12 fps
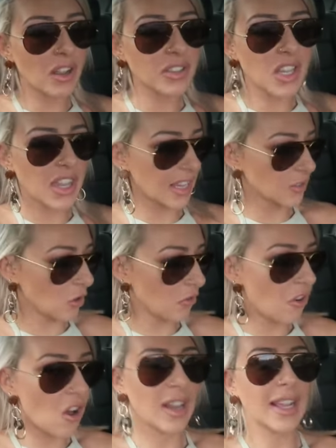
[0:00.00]
Lots of things are
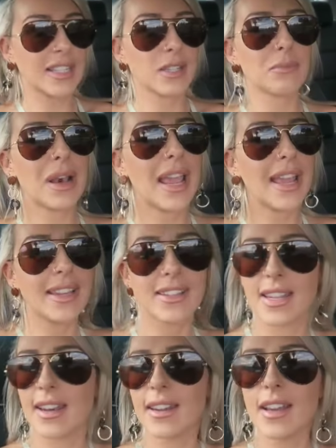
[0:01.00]
falling into place,
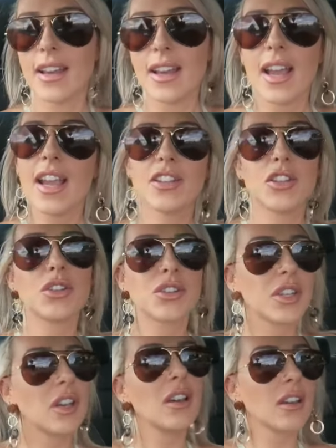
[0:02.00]
and it's
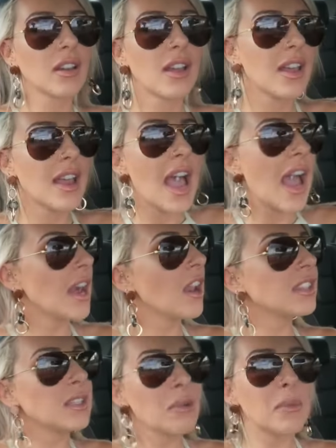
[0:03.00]
just and
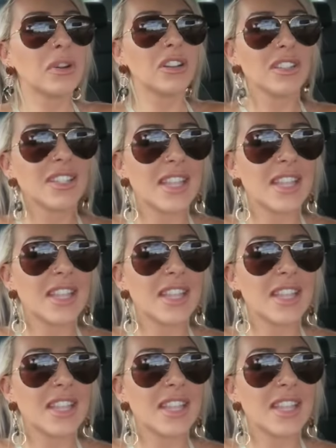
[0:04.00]
lots of people are